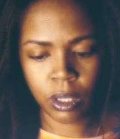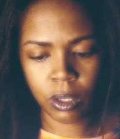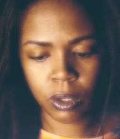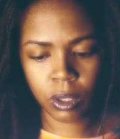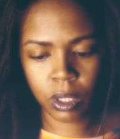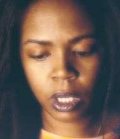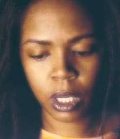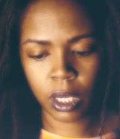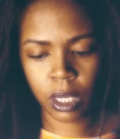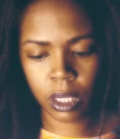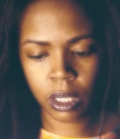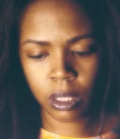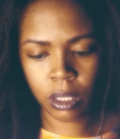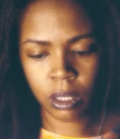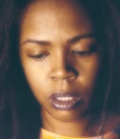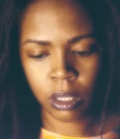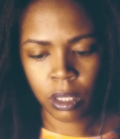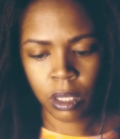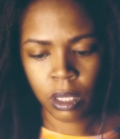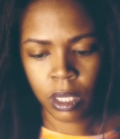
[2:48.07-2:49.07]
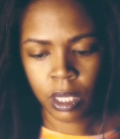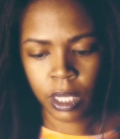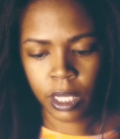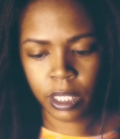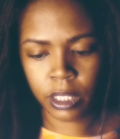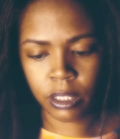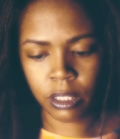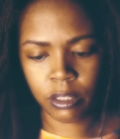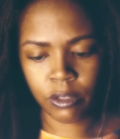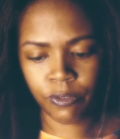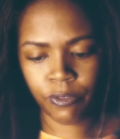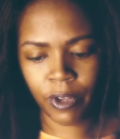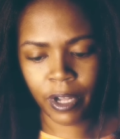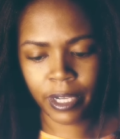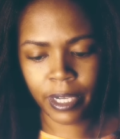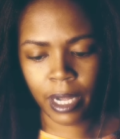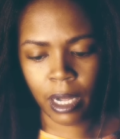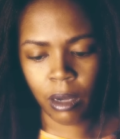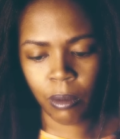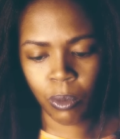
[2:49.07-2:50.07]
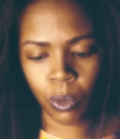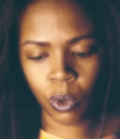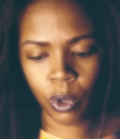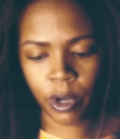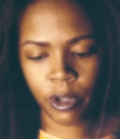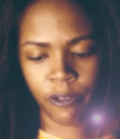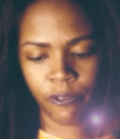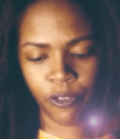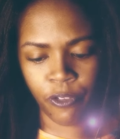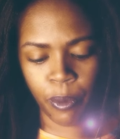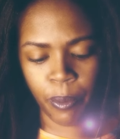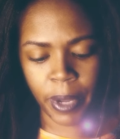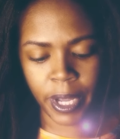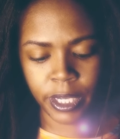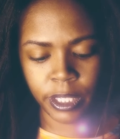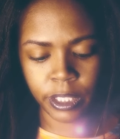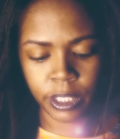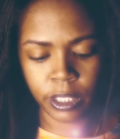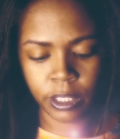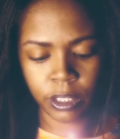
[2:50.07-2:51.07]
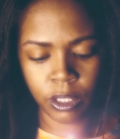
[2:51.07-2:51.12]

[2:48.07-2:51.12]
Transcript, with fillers: Okay. It says find out more information.